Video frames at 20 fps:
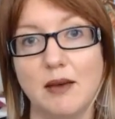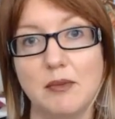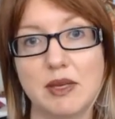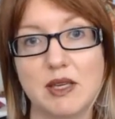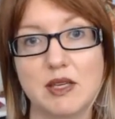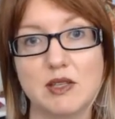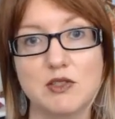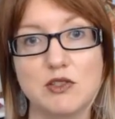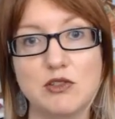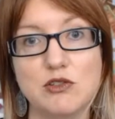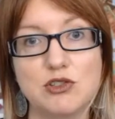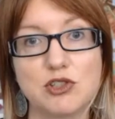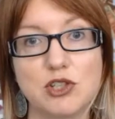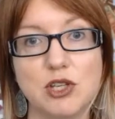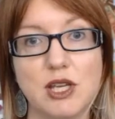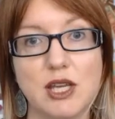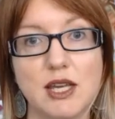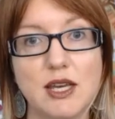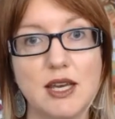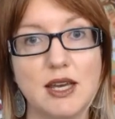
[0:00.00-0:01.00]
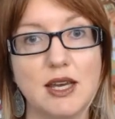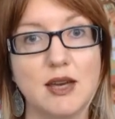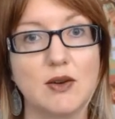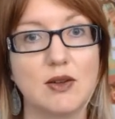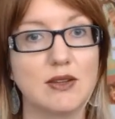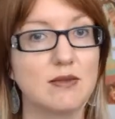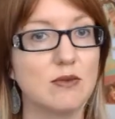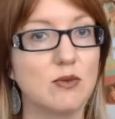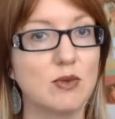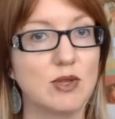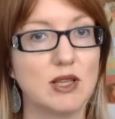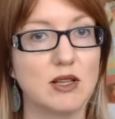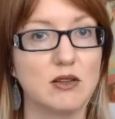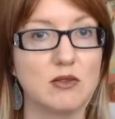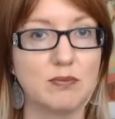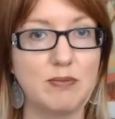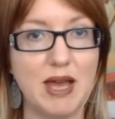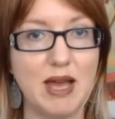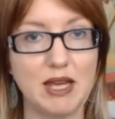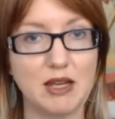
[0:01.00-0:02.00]
Because usually with a
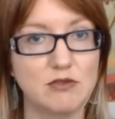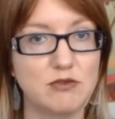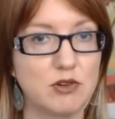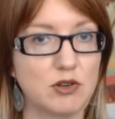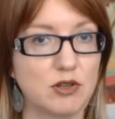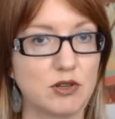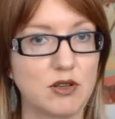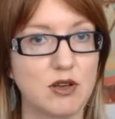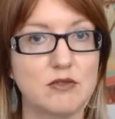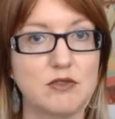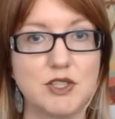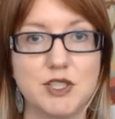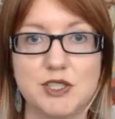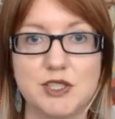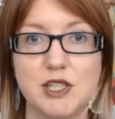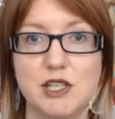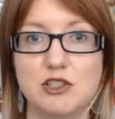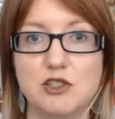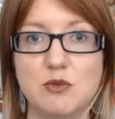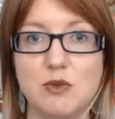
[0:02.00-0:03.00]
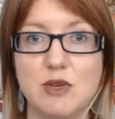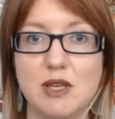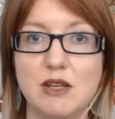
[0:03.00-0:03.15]
little back and forth conversation,